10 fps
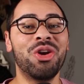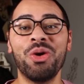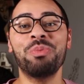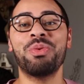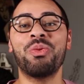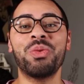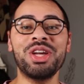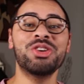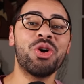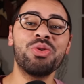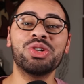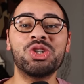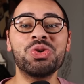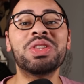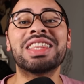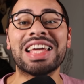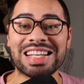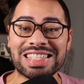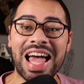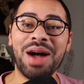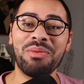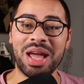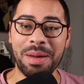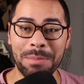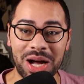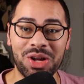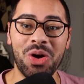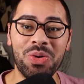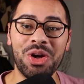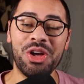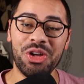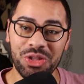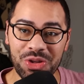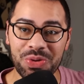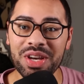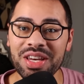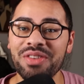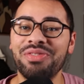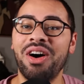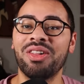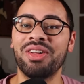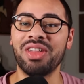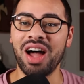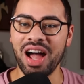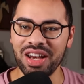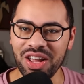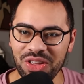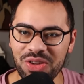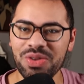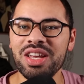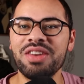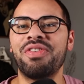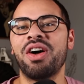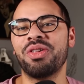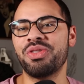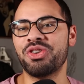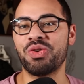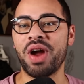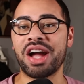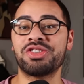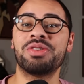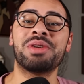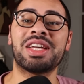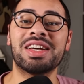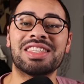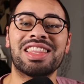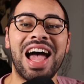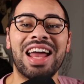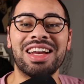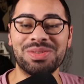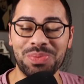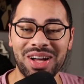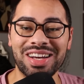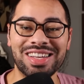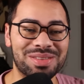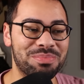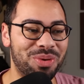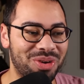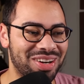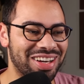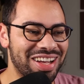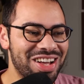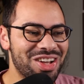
Nope, we don't do things that way, bucko. You need to fall in line. You need to follow the direction, because that is what is important.